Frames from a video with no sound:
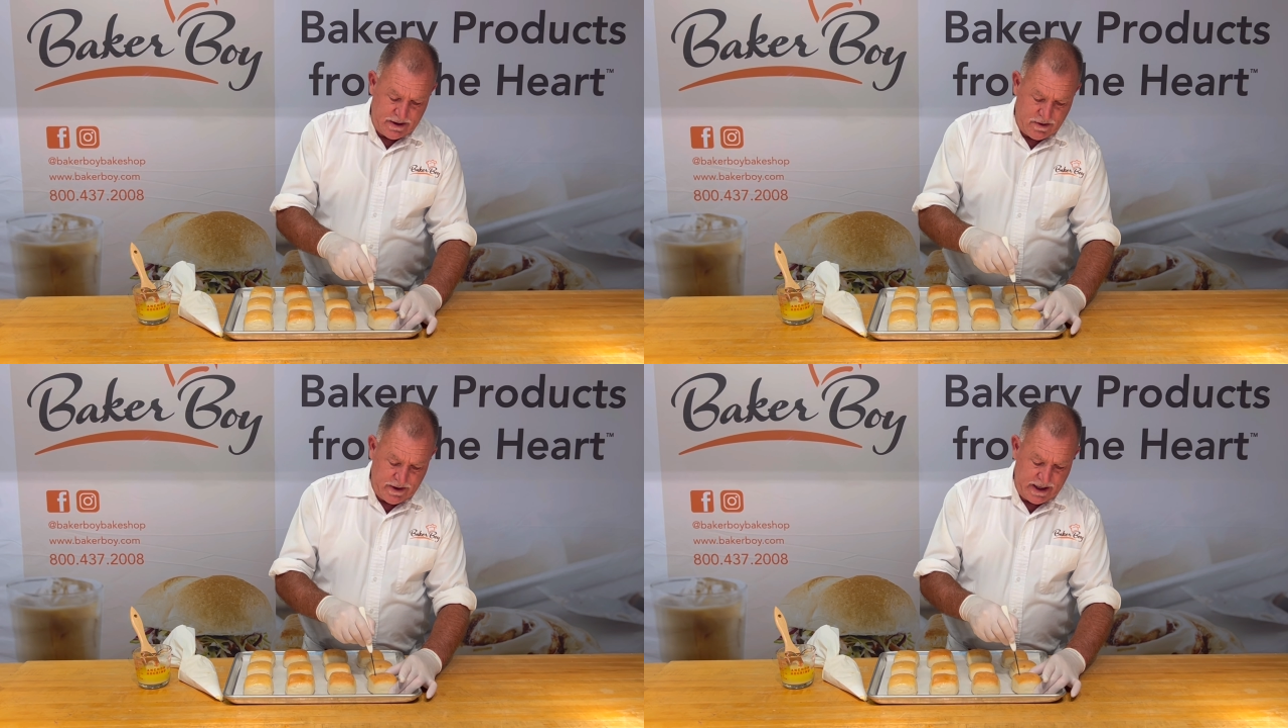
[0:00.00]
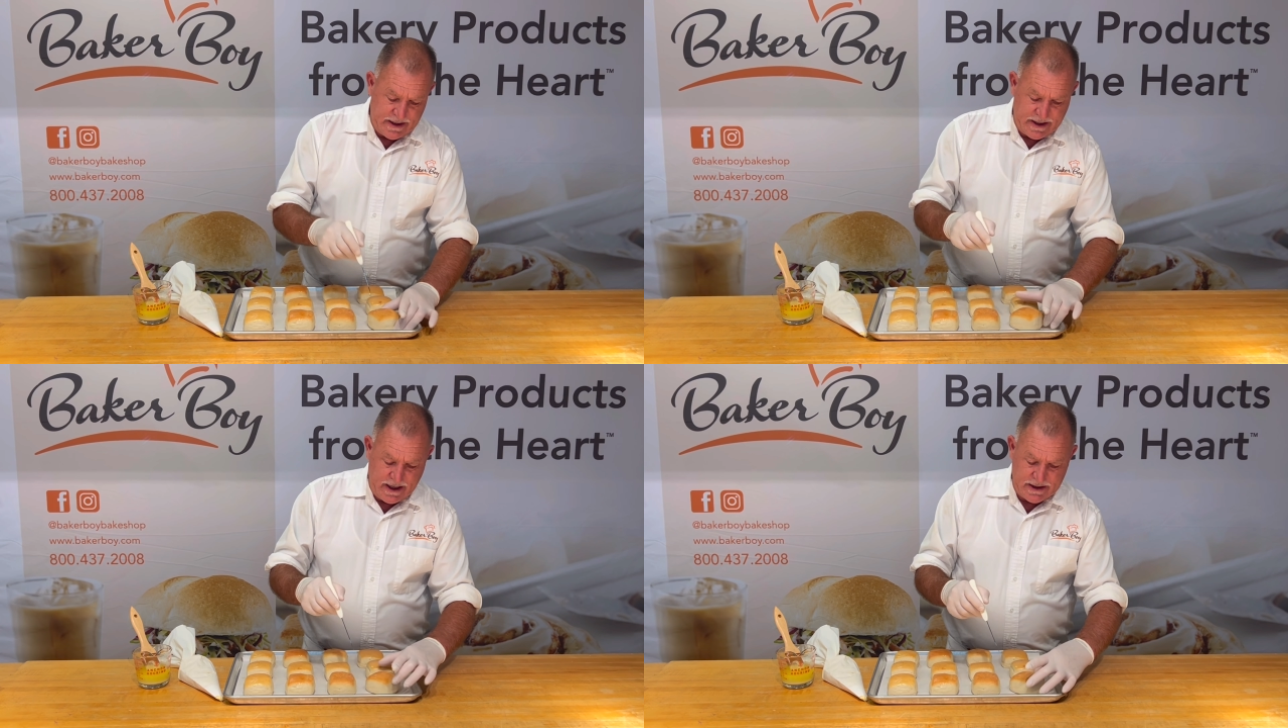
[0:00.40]
Go ahead
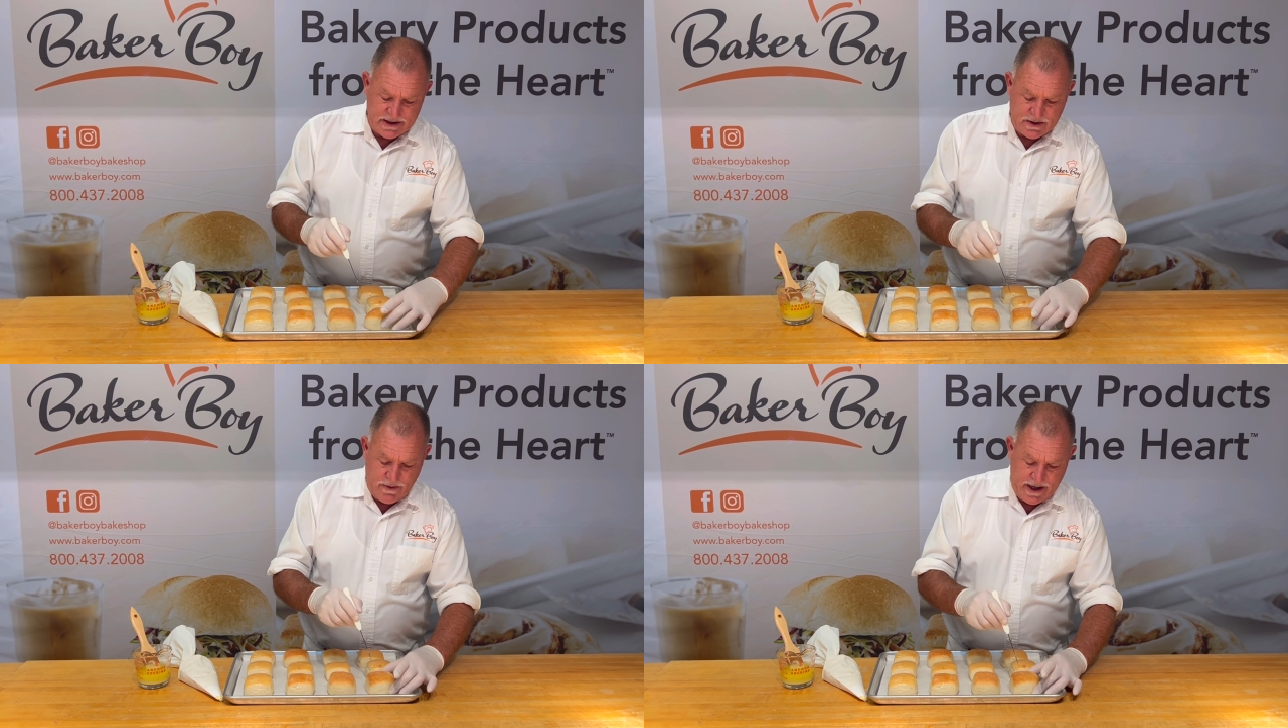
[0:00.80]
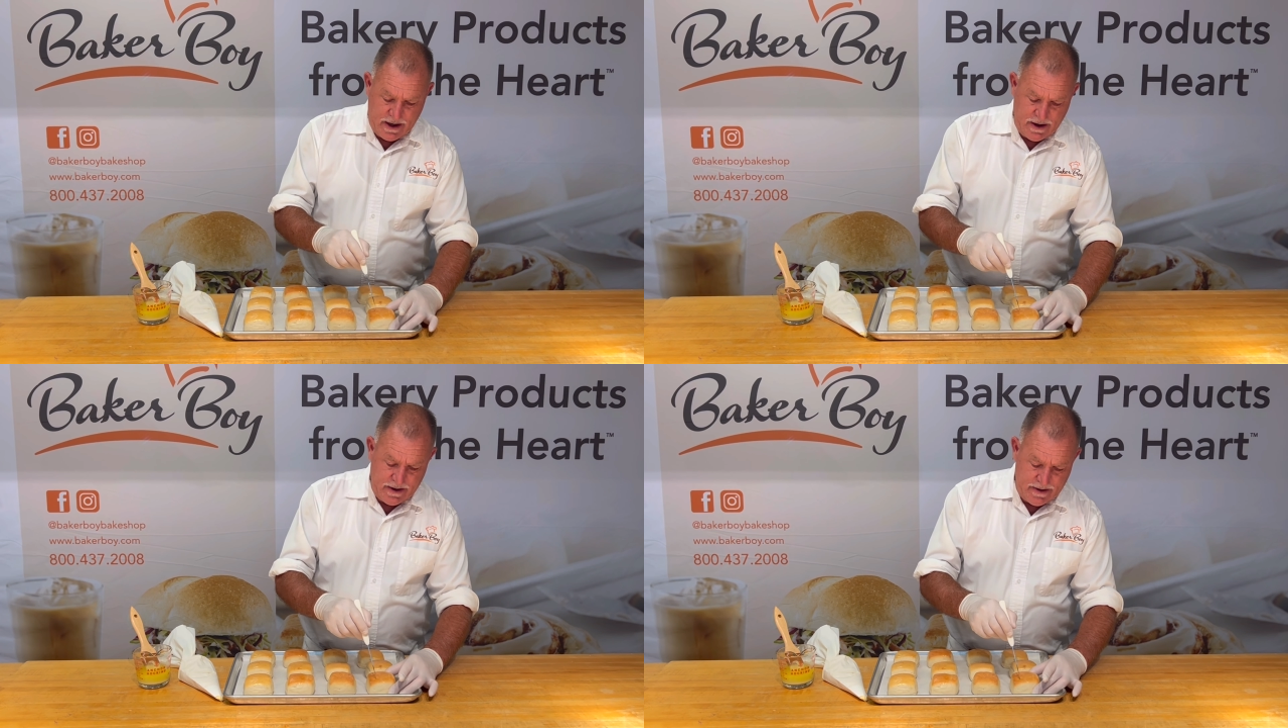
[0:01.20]
and cut a
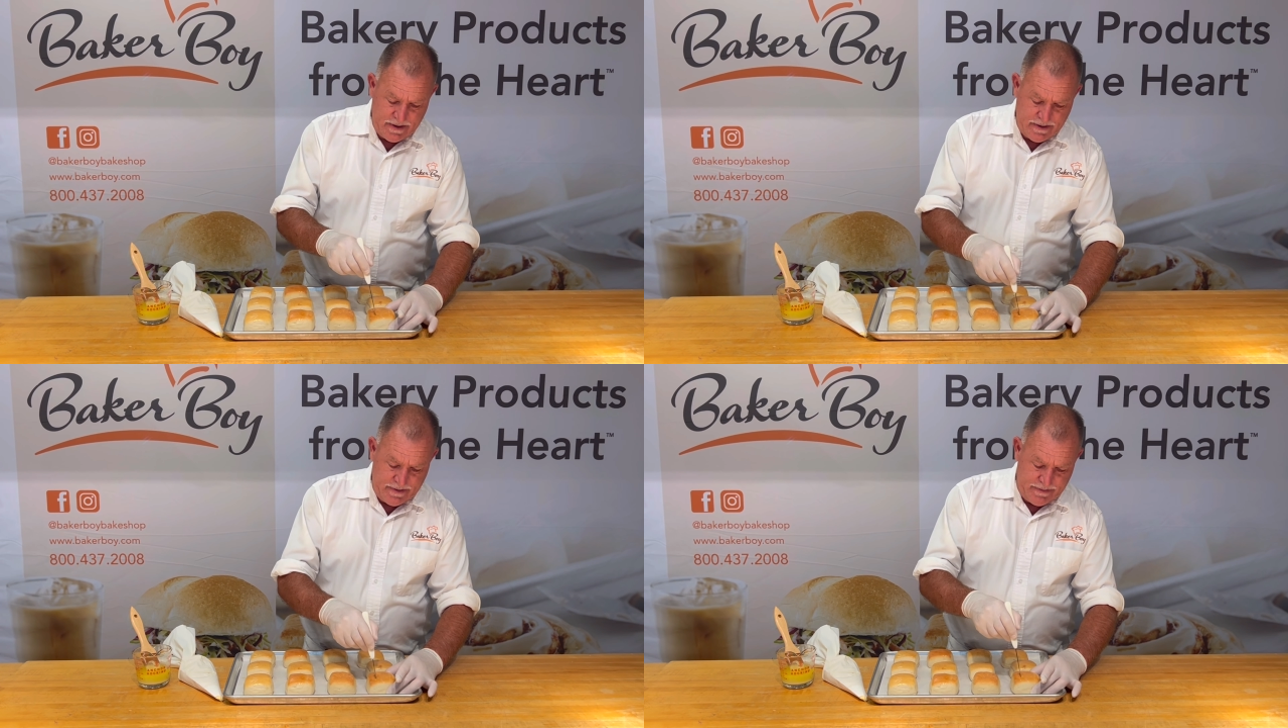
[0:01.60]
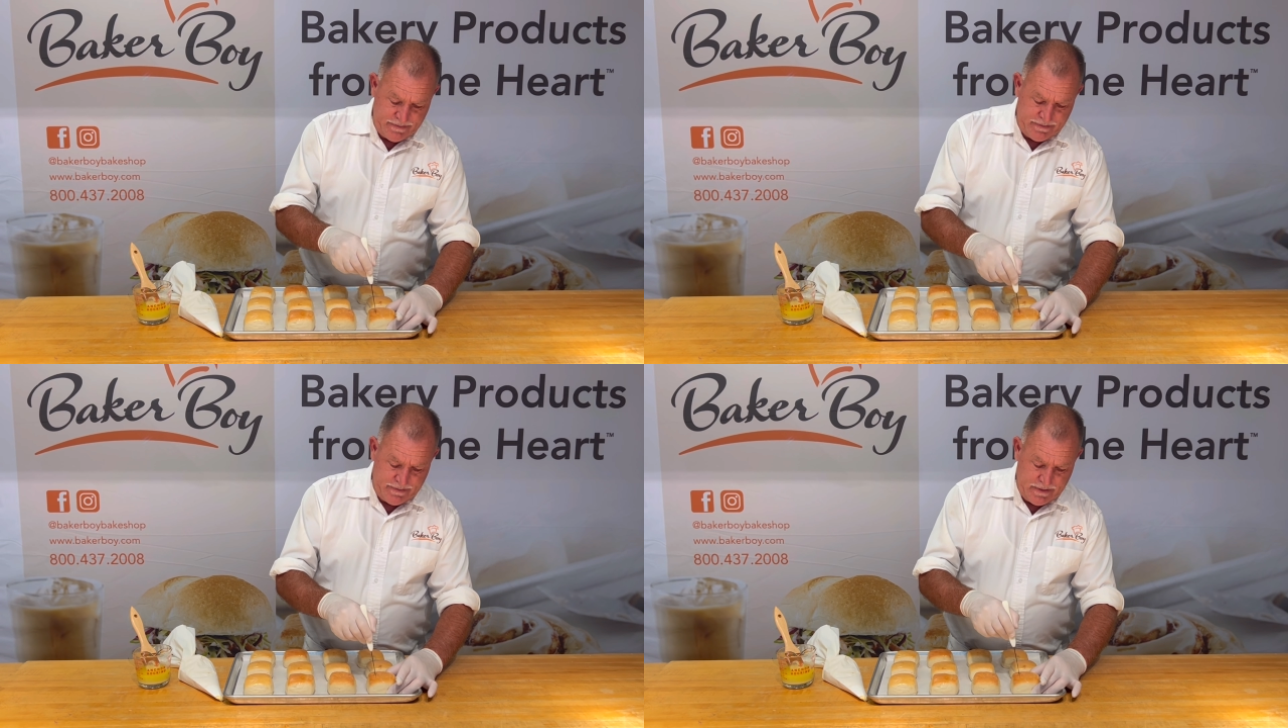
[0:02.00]
square,
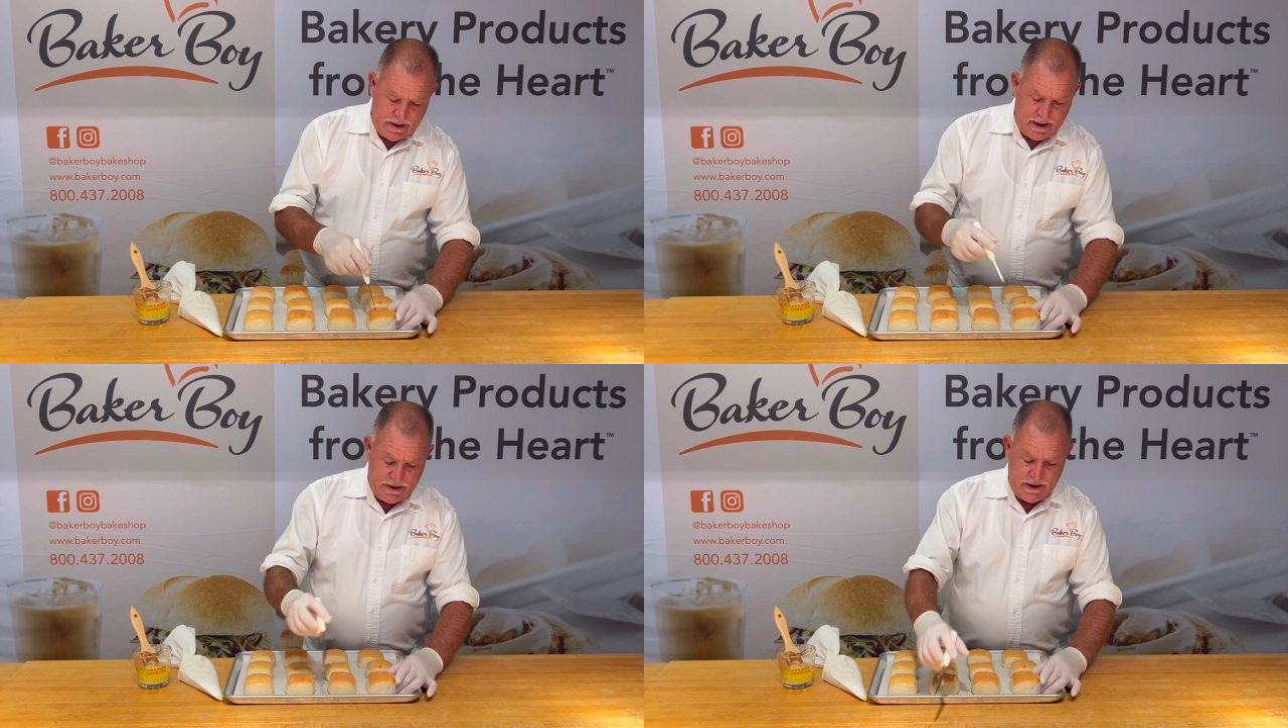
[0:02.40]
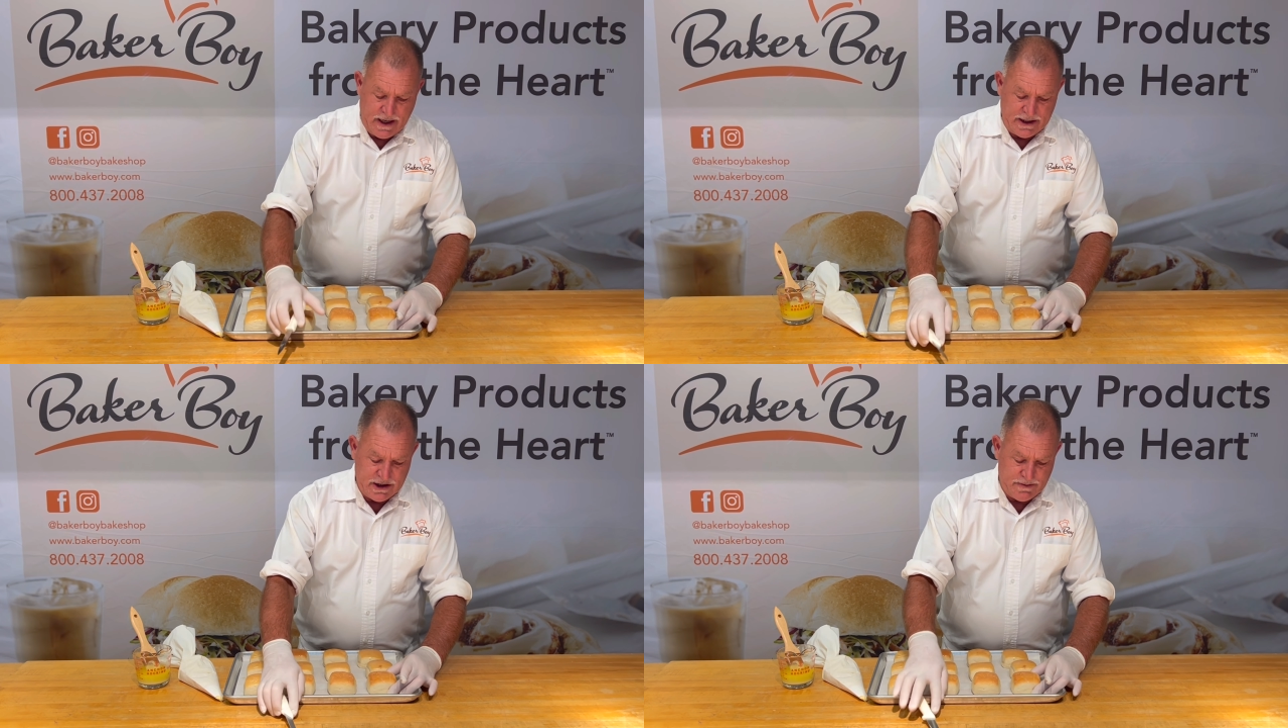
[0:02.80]
and then I
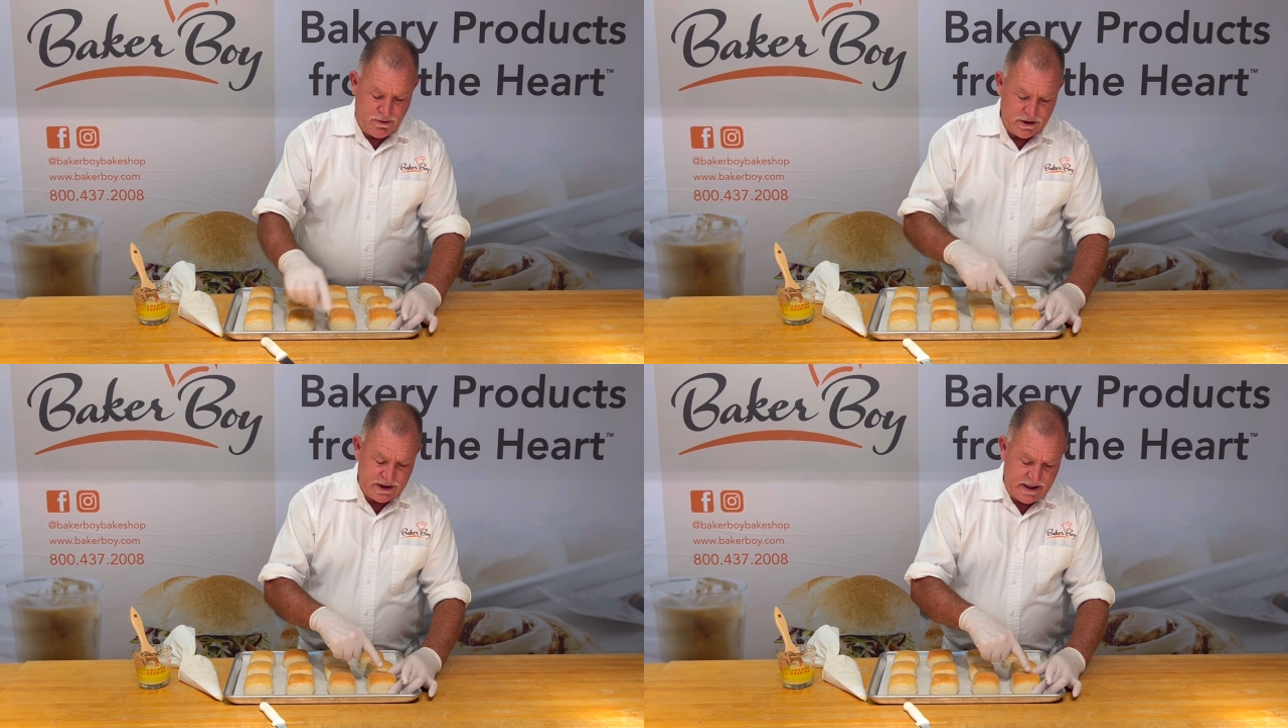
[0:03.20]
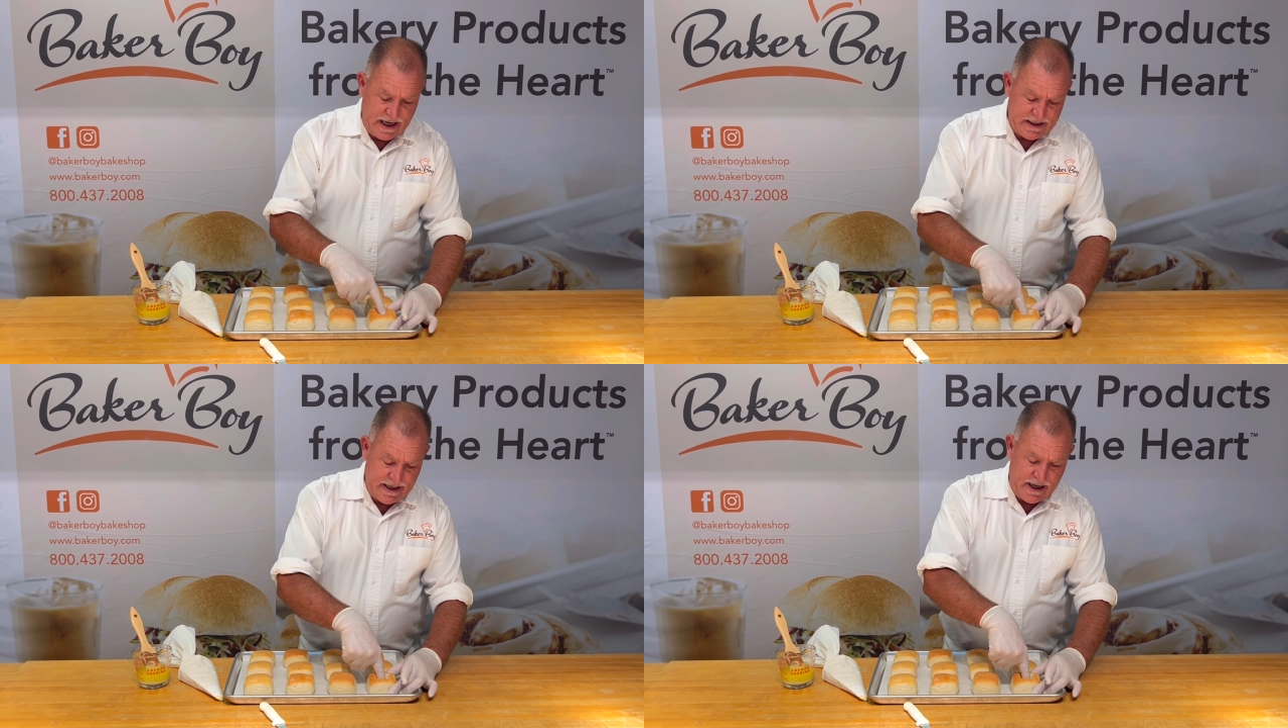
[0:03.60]
just push
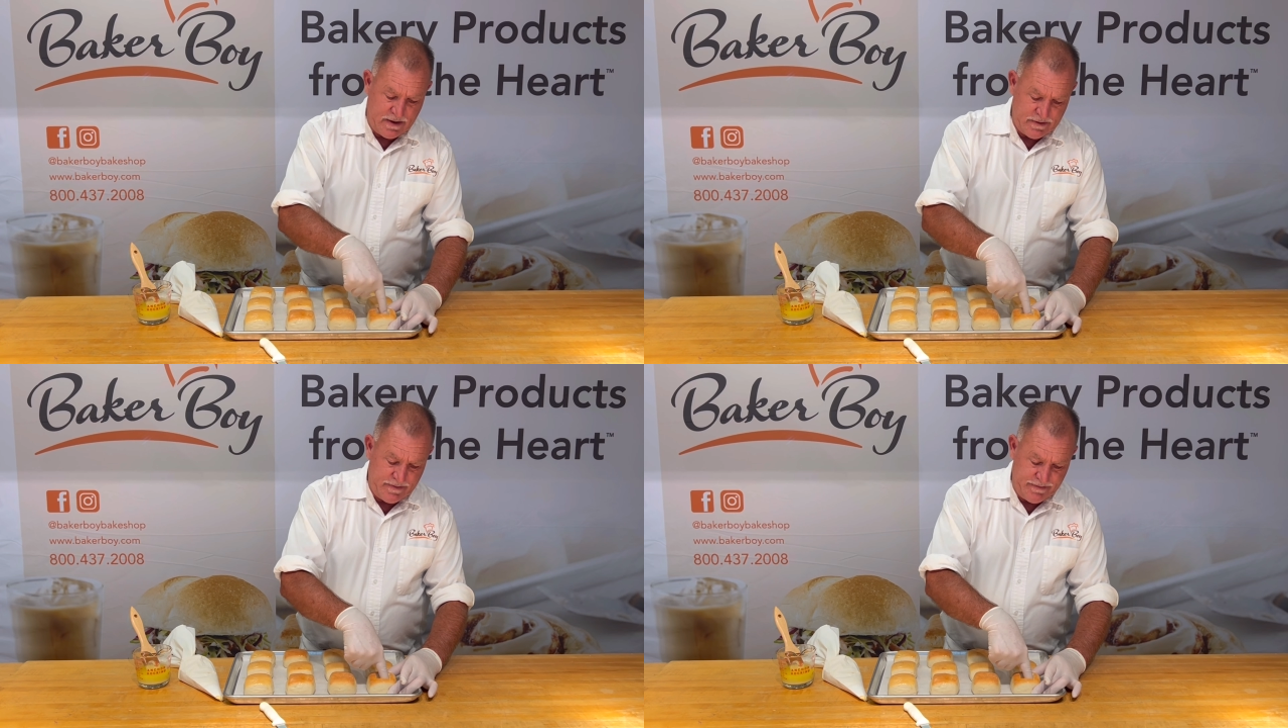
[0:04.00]
that down.